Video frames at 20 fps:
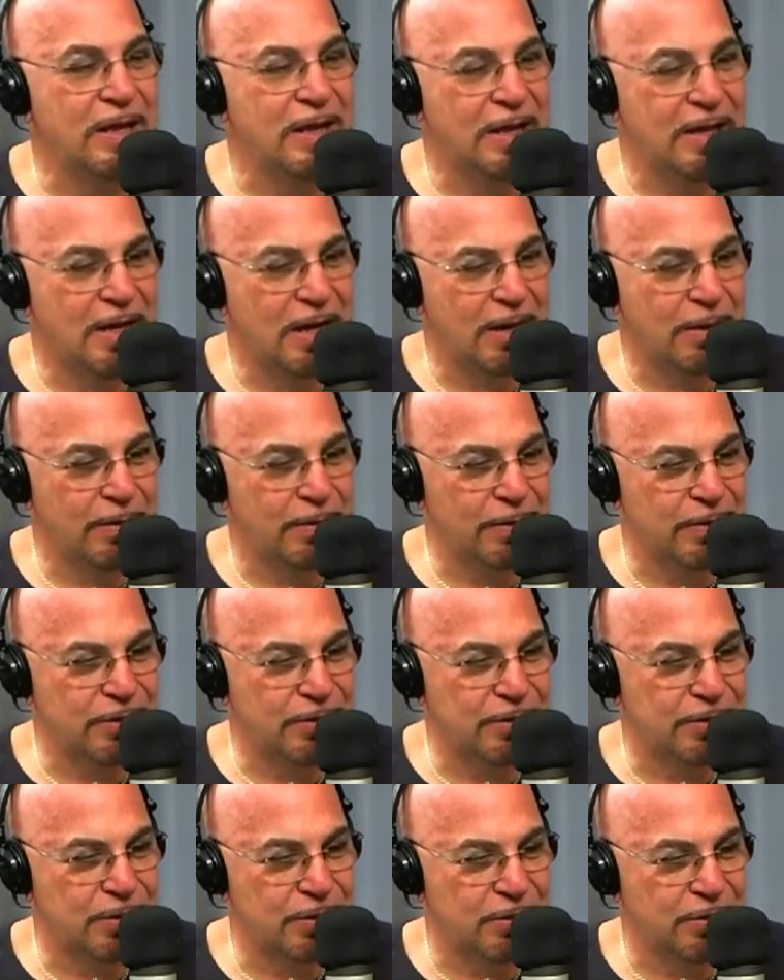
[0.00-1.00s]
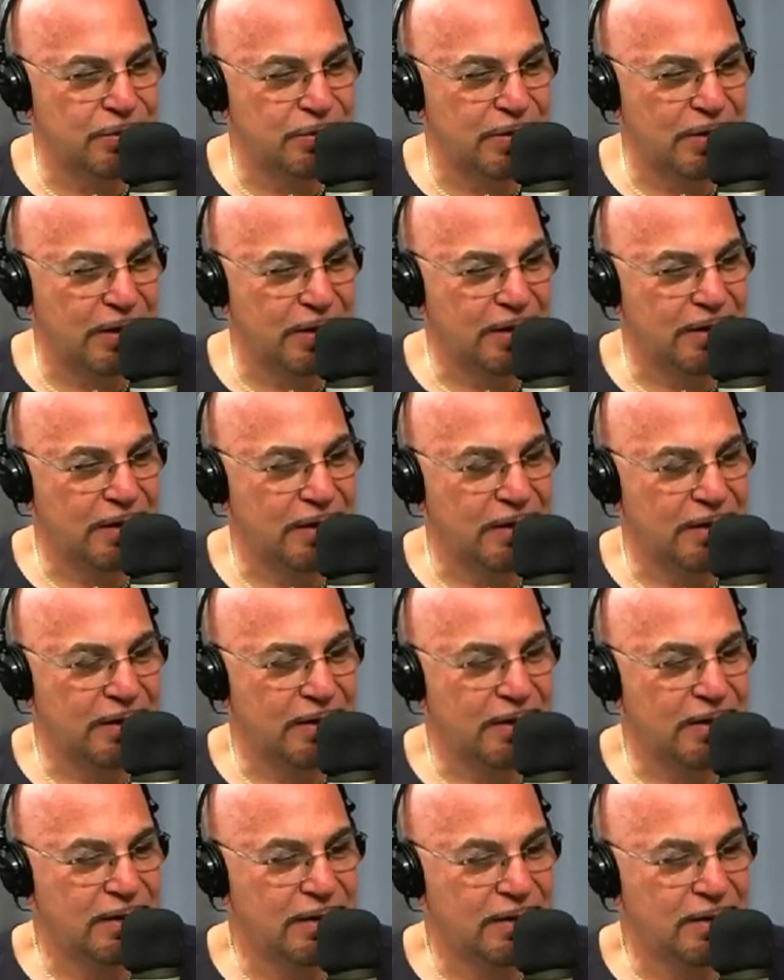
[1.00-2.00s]
In the hour that you don't drink. Uh
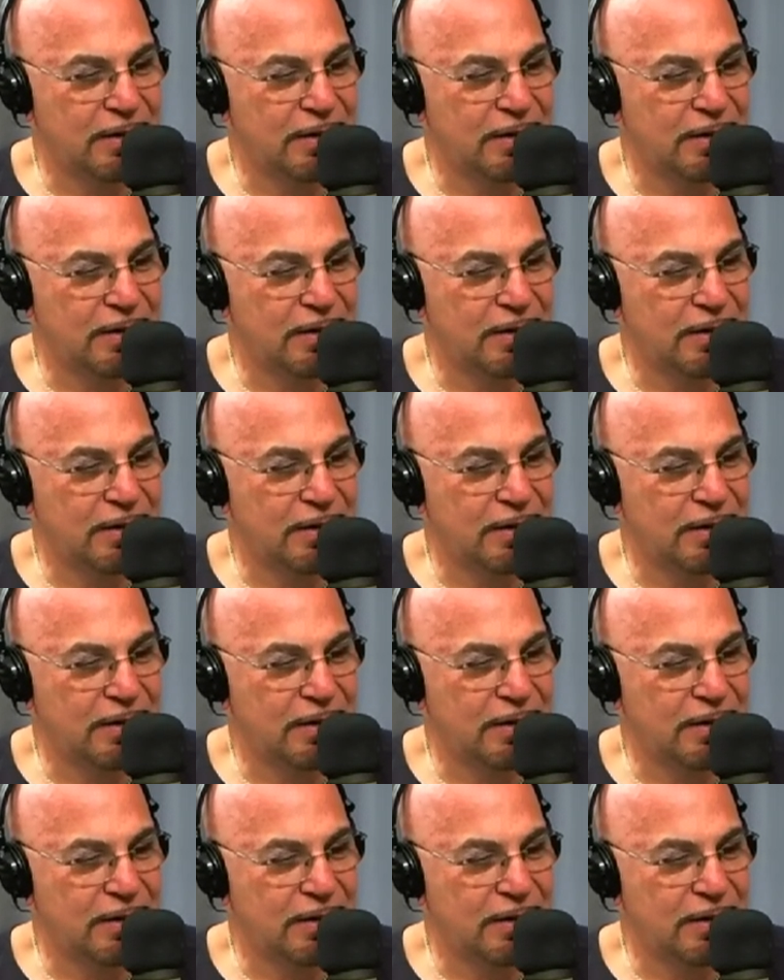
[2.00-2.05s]
huh.